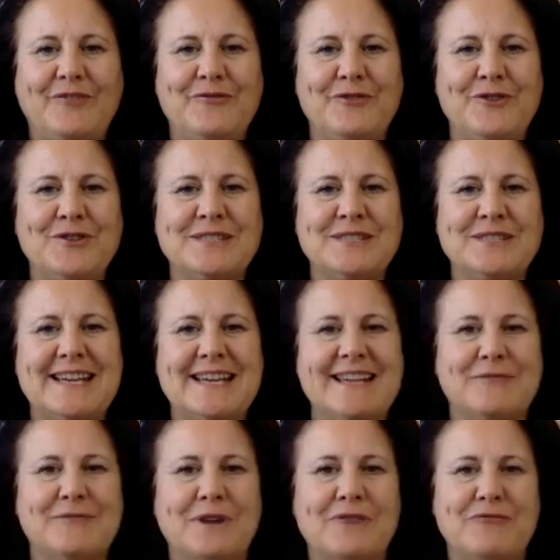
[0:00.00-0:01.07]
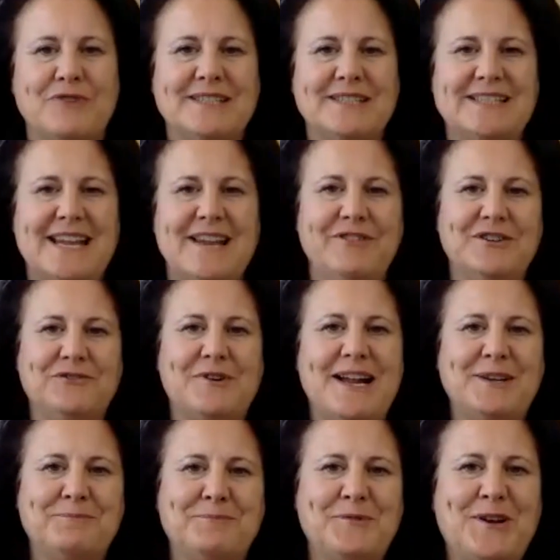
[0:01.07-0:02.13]
Firstly, the Reverend David
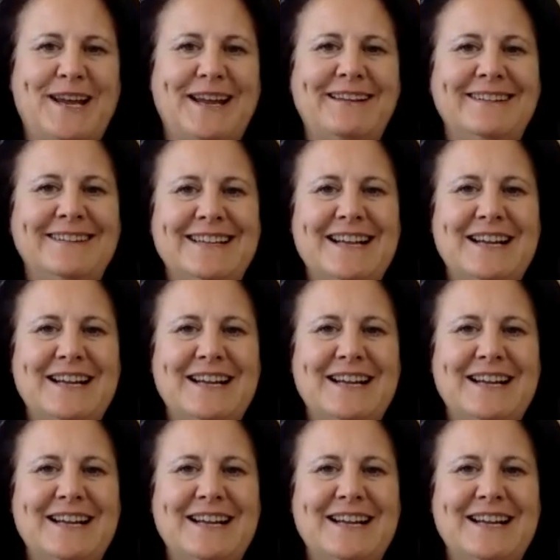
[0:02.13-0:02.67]
Riethmuller,